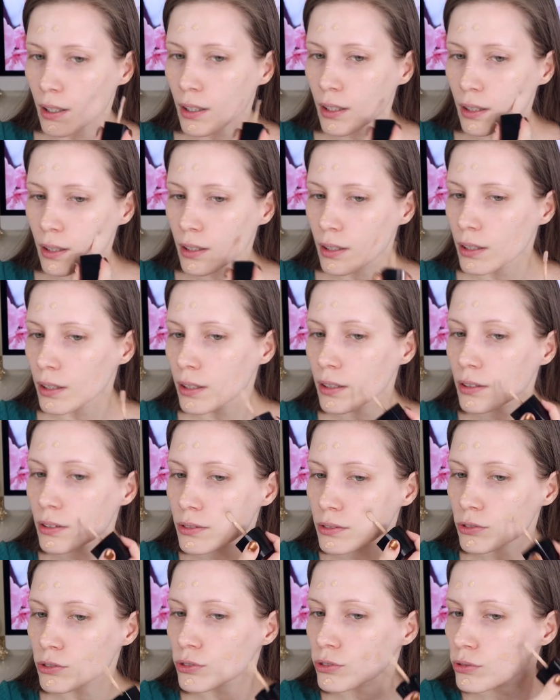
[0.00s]

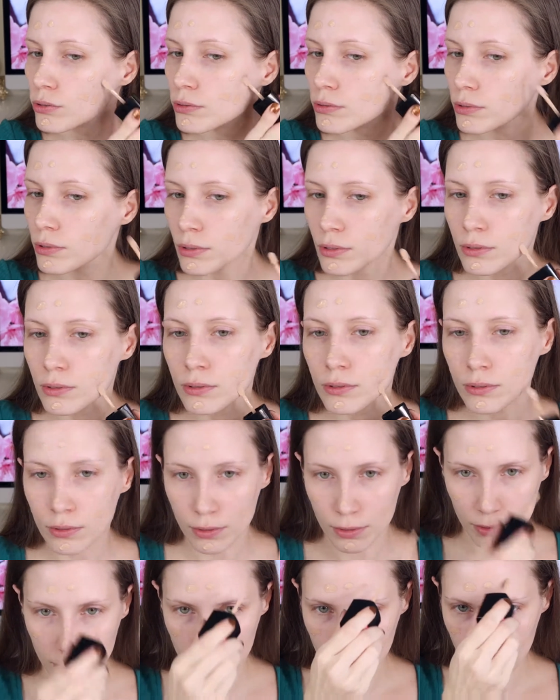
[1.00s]

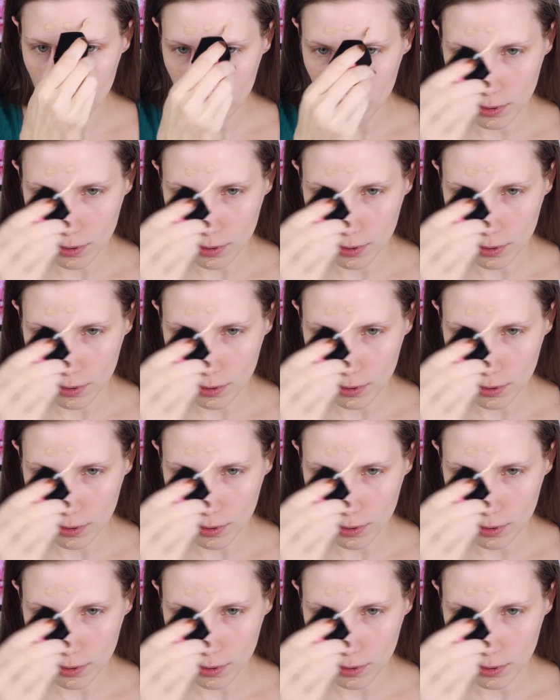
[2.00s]
(silence)